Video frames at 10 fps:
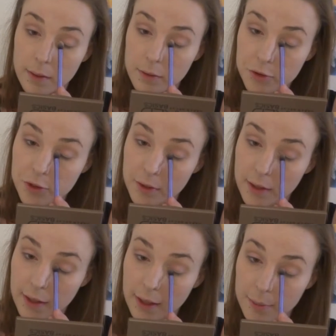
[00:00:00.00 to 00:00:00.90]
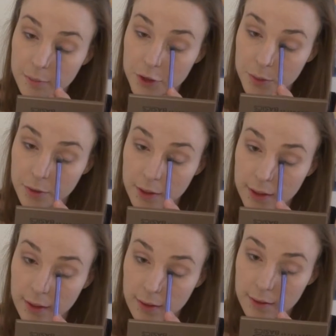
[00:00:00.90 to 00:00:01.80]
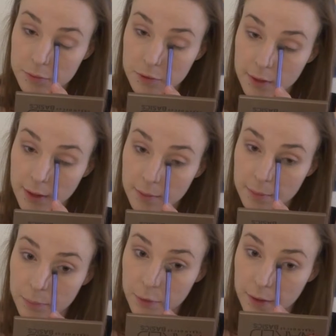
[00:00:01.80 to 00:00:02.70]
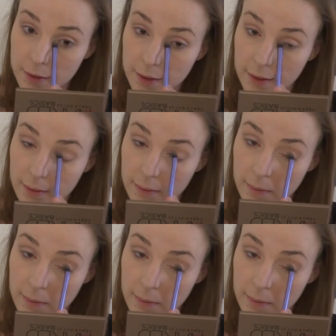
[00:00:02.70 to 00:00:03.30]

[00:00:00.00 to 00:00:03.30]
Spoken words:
shimmery colour. I'm just like putting that